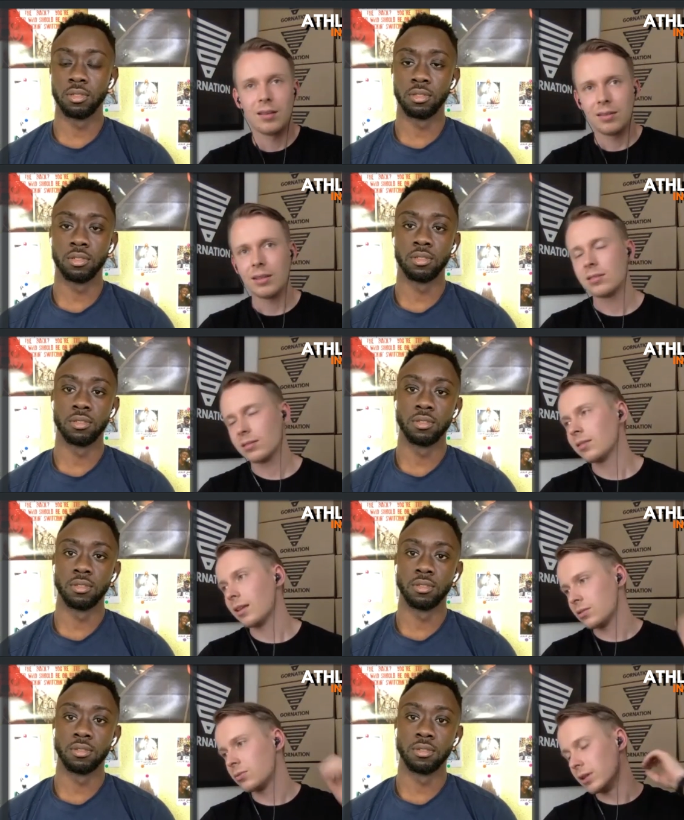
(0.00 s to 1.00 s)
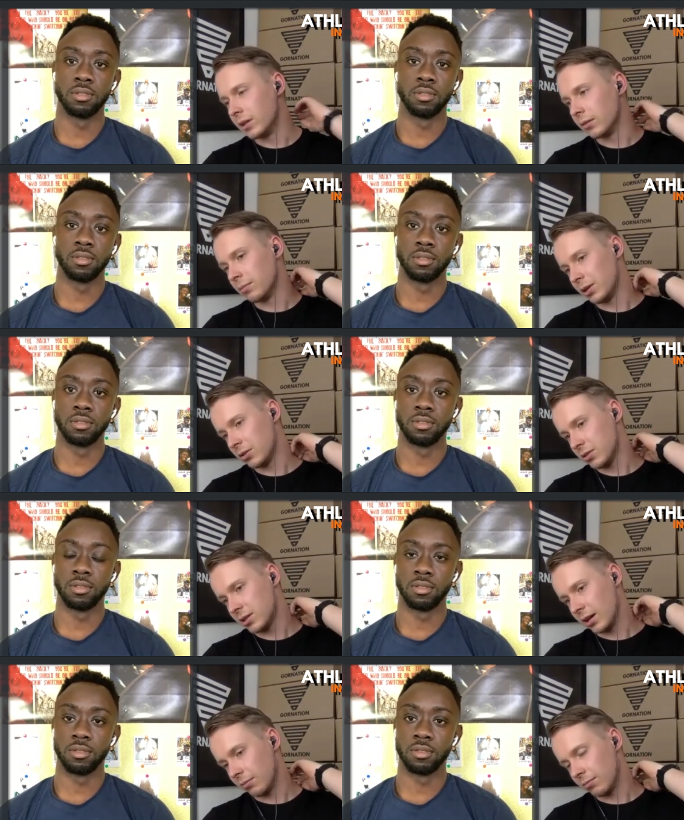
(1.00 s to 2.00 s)
Speaker 1: That's that's really because
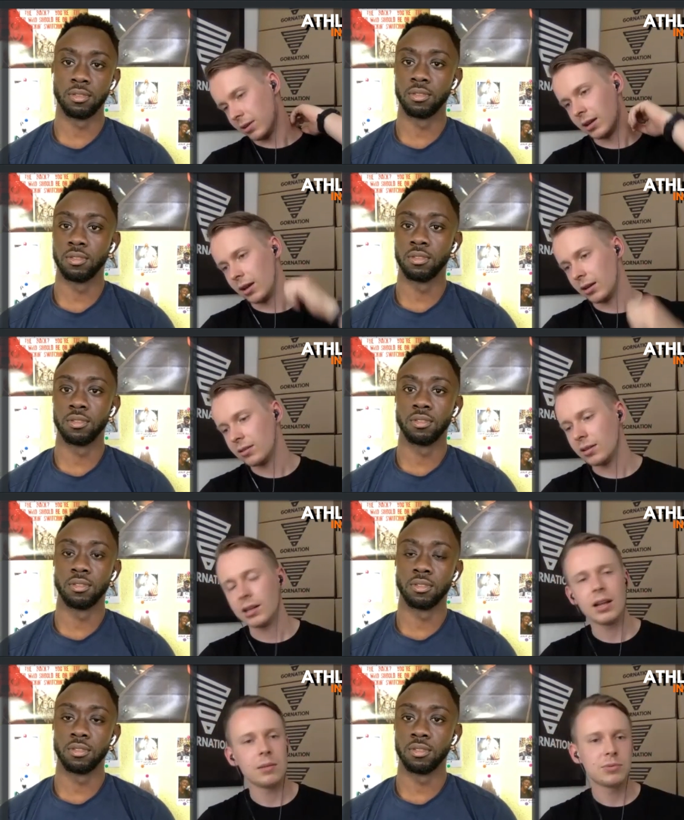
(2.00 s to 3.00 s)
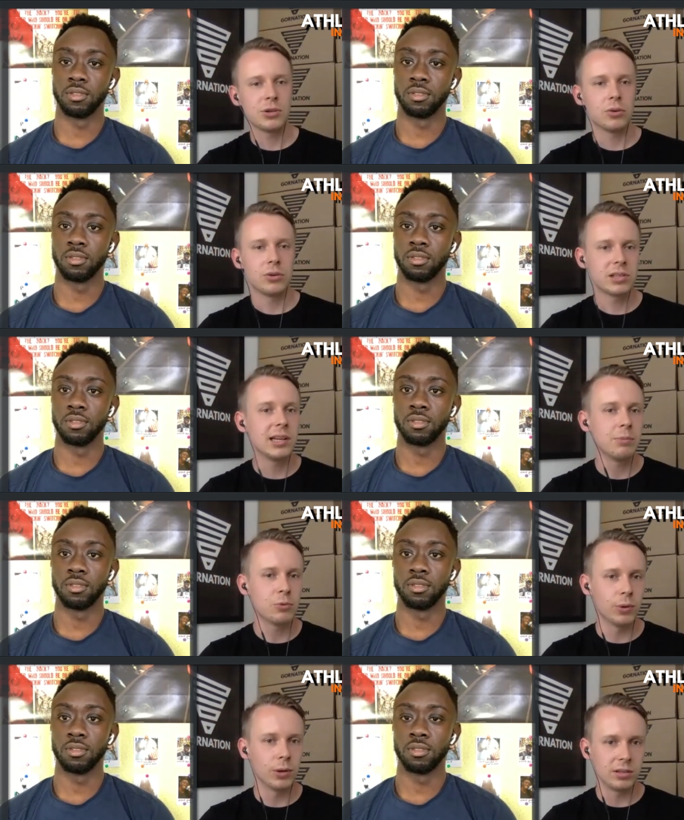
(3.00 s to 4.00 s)
yeah, it, it it helps your sleep
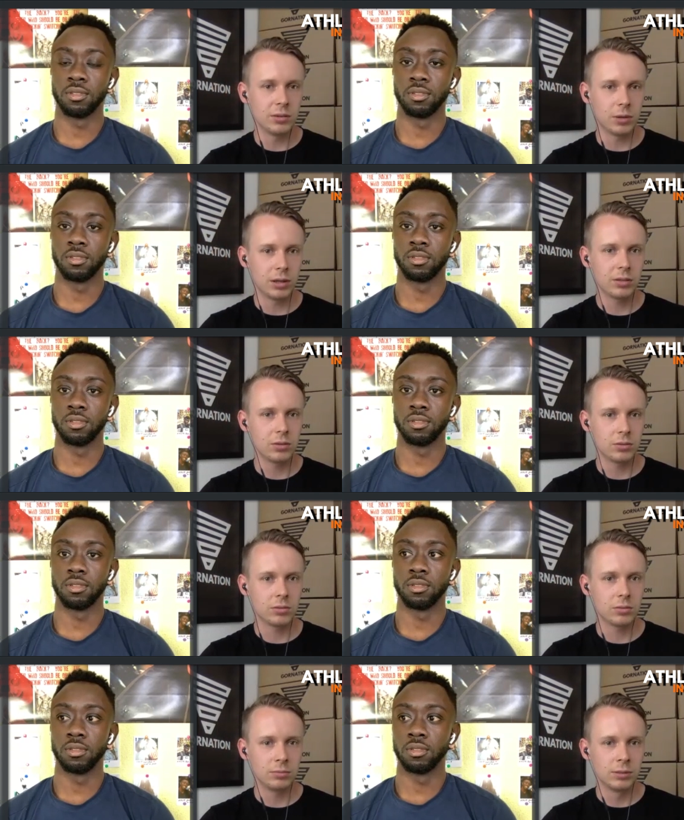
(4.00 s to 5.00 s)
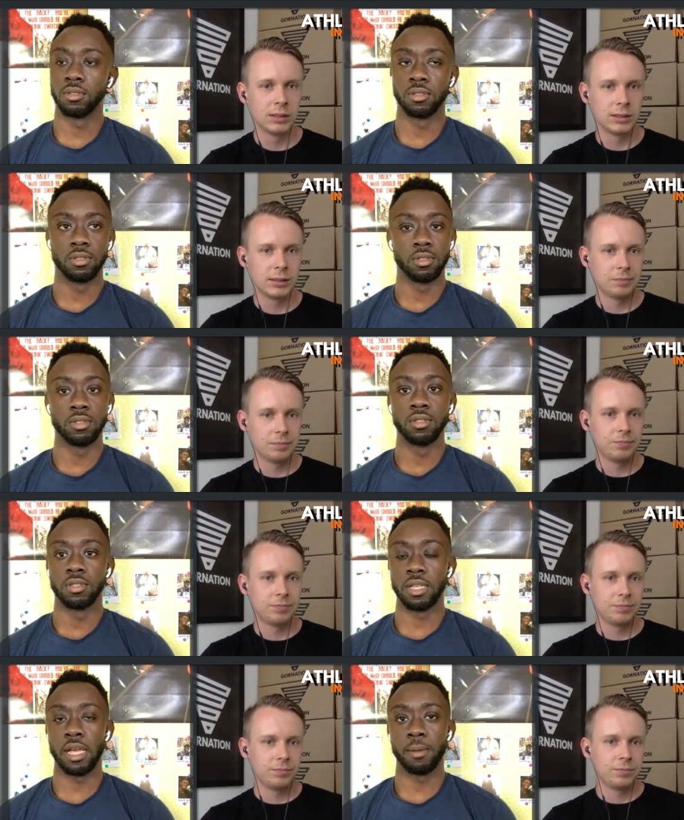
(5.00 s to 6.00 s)
quality, right? Also.
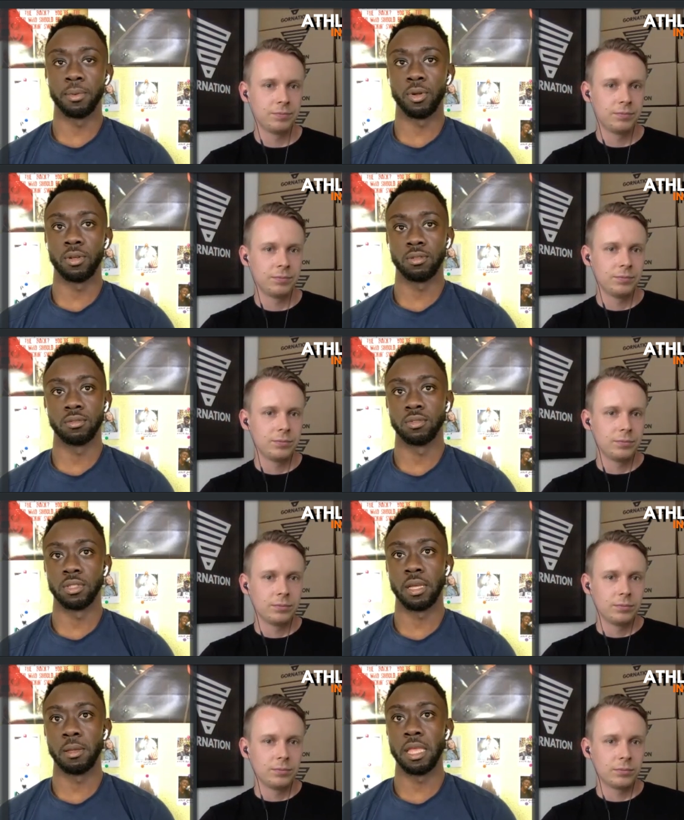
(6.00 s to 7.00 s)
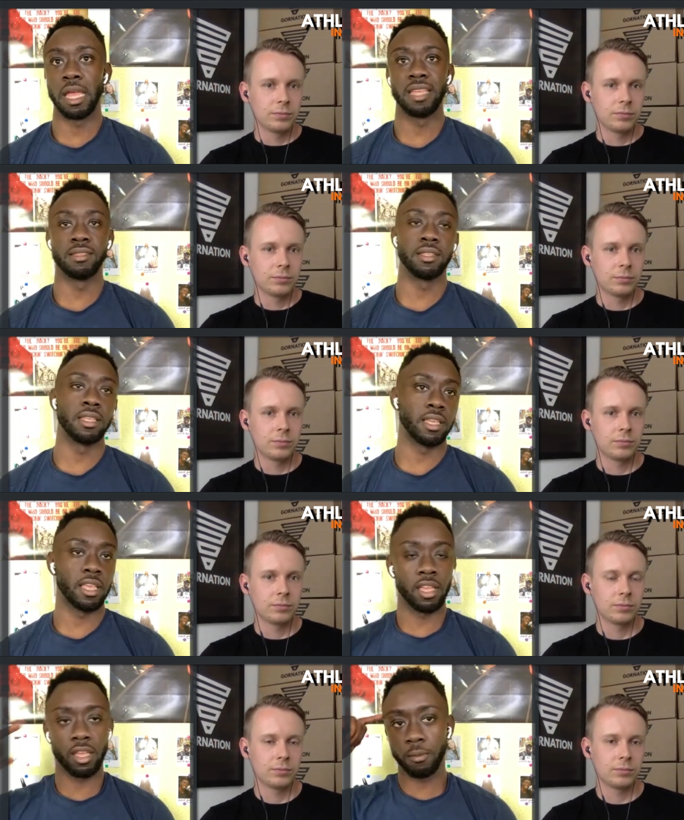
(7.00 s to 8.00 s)
Speaker 2: Yeah, bro. Yeah, and it,
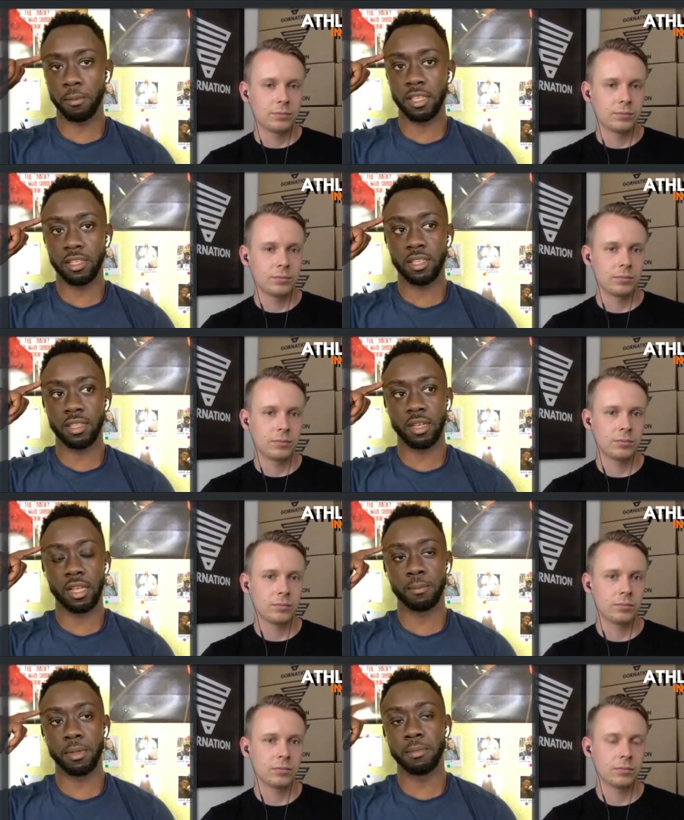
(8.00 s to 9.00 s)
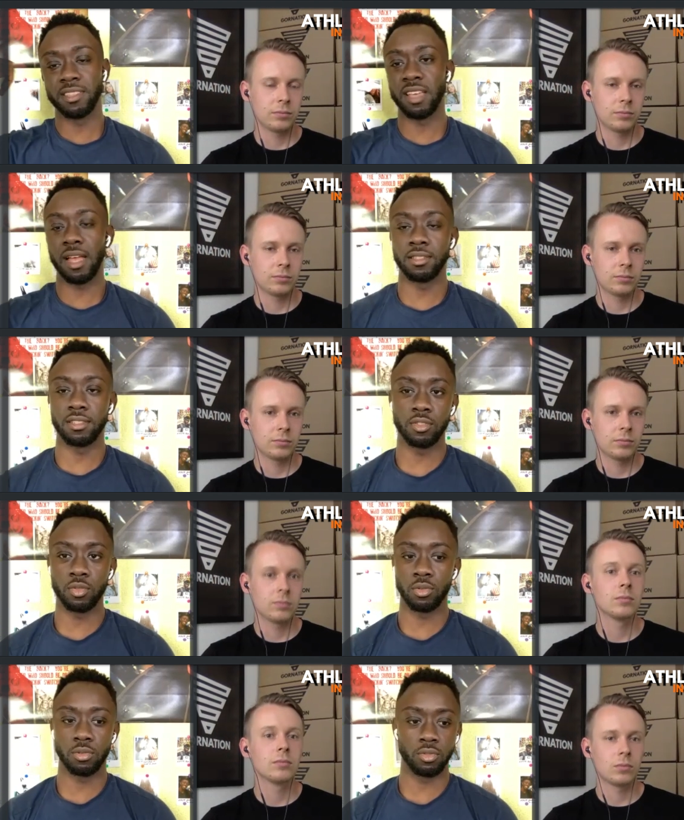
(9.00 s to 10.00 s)
it helped it, it helped me mentality
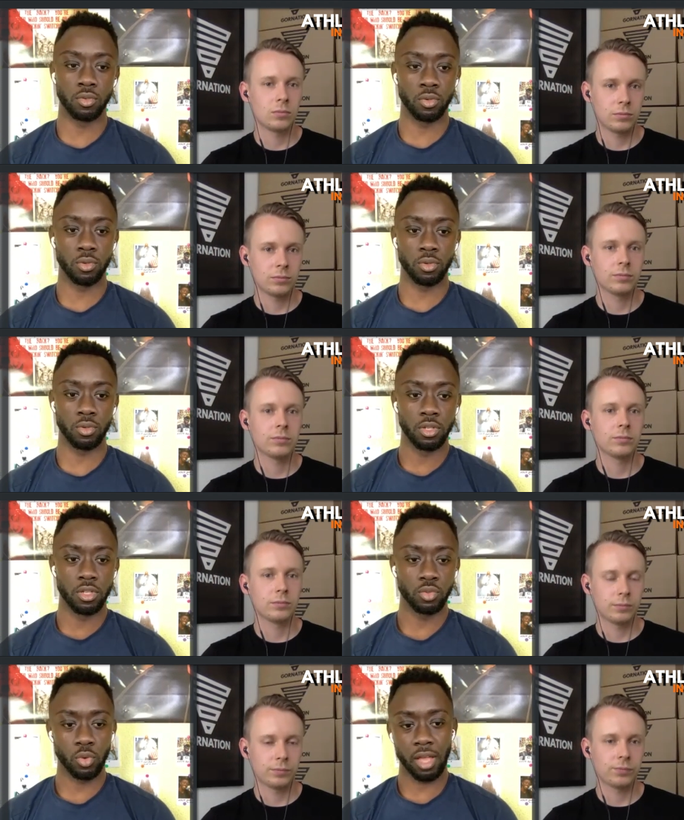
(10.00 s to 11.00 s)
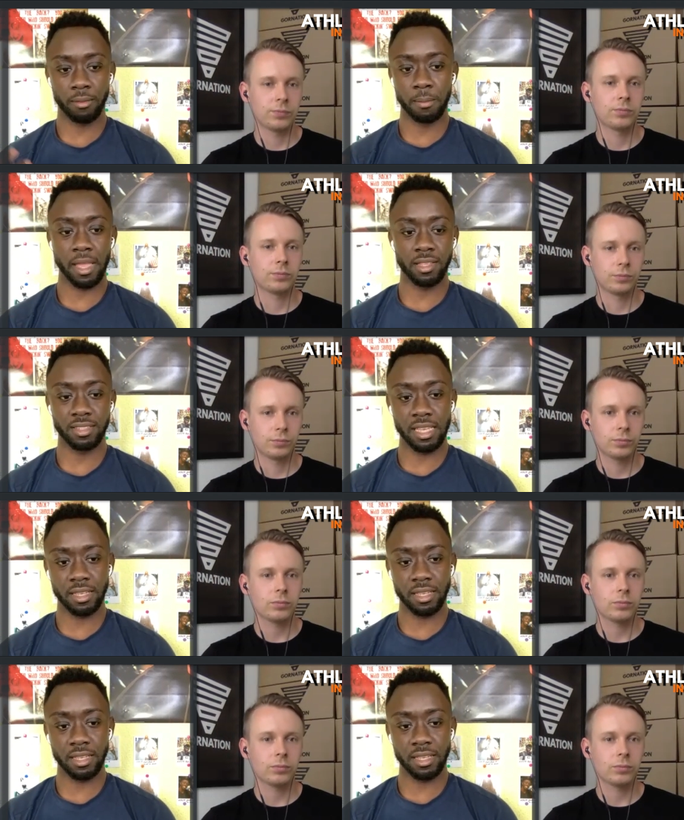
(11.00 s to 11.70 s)
to to to have my idea